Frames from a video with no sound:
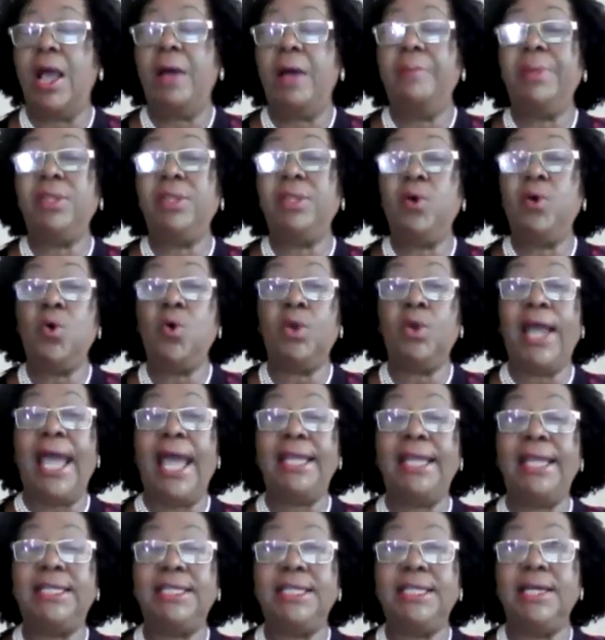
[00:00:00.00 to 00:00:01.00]
But the whole
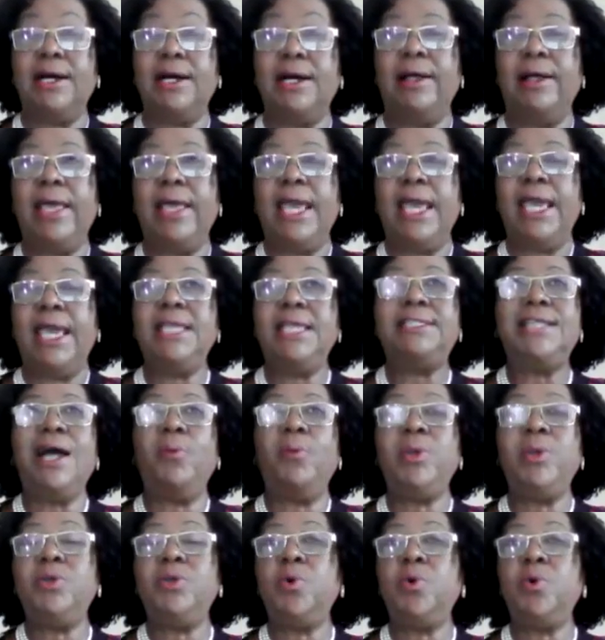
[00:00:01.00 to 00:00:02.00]
idea is that
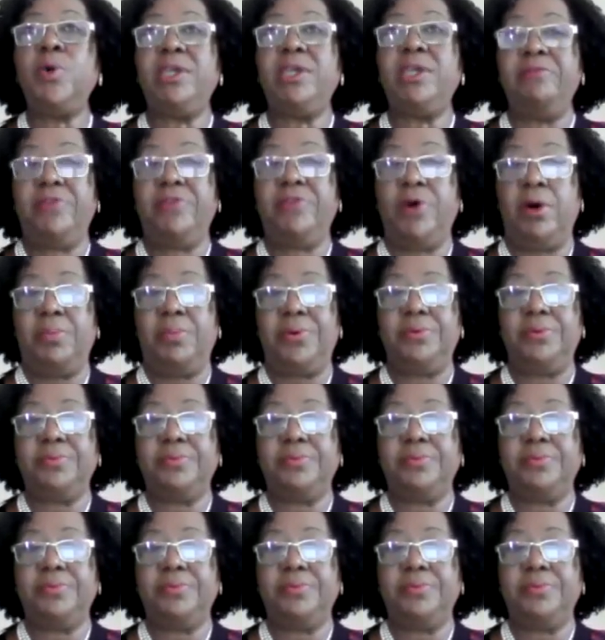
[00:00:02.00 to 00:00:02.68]
we don't give up.